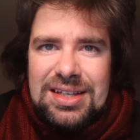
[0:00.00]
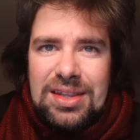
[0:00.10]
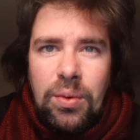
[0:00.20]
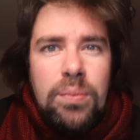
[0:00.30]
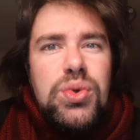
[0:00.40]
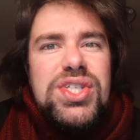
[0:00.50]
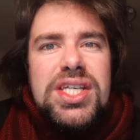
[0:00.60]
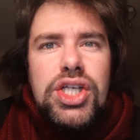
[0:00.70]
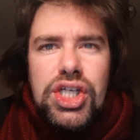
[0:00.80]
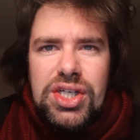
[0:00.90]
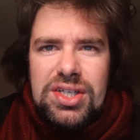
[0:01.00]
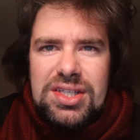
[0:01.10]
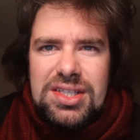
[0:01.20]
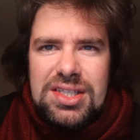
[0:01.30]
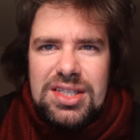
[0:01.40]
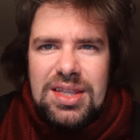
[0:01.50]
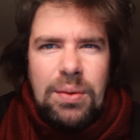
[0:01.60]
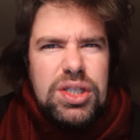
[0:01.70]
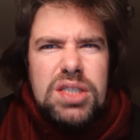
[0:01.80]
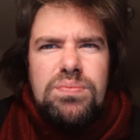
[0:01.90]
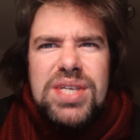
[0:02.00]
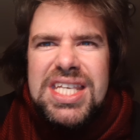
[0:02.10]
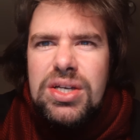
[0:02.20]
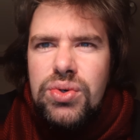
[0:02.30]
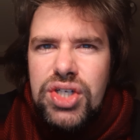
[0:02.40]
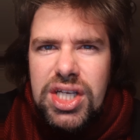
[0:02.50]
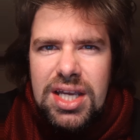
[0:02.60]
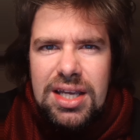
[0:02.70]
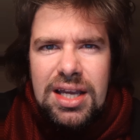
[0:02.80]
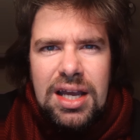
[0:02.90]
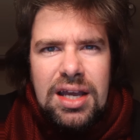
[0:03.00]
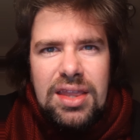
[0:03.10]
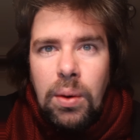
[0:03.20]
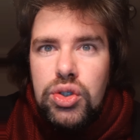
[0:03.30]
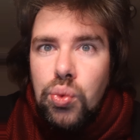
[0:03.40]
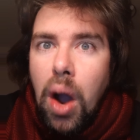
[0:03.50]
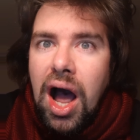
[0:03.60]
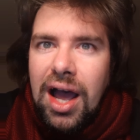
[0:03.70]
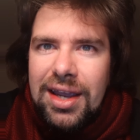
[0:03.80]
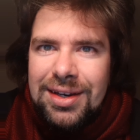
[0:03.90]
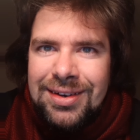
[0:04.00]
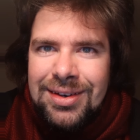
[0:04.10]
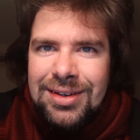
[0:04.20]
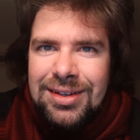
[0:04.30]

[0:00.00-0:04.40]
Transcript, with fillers: there were musicians, there was beauty, there was wine.